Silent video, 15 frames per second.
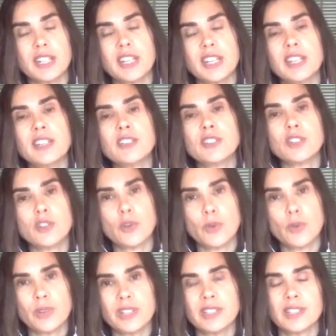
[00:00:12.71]
is
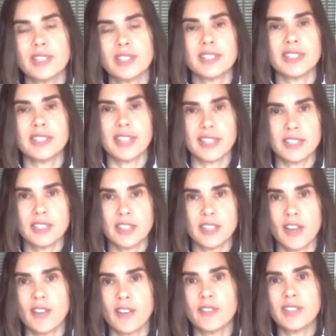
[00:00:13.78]
increase the sense
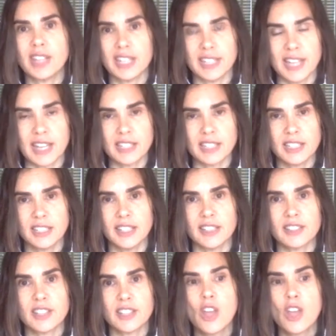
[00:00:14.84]
of connectedness.